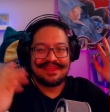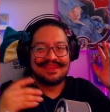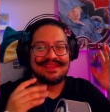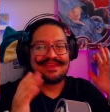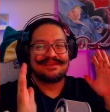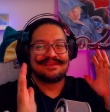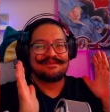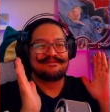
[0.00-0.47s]

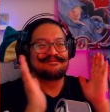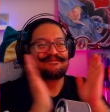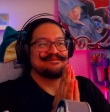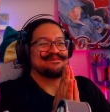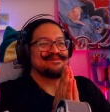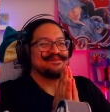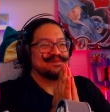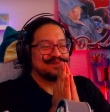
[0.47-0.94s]

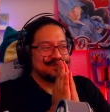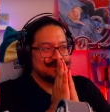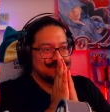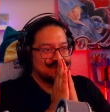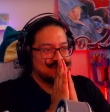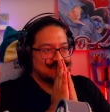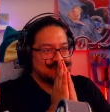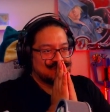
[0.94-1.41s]

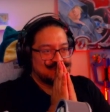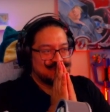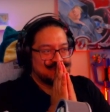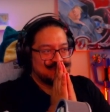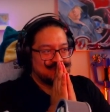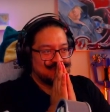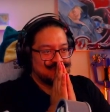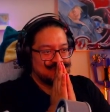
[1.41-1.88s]

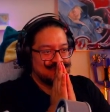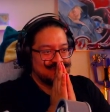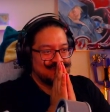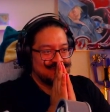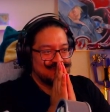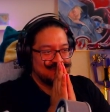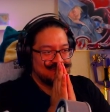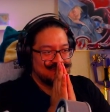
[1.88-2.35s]

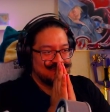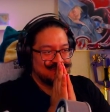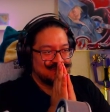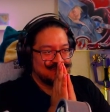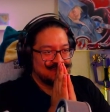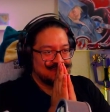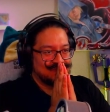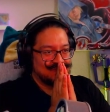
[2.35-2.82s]

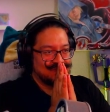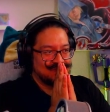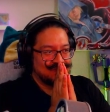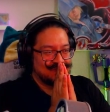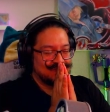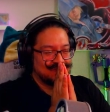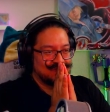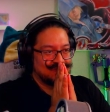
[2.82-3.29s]

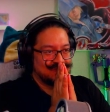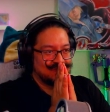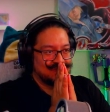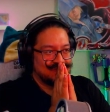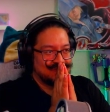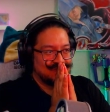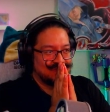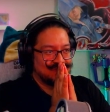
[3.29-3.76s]

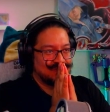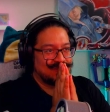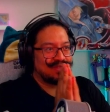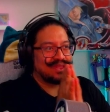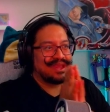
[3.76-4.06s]
(silence)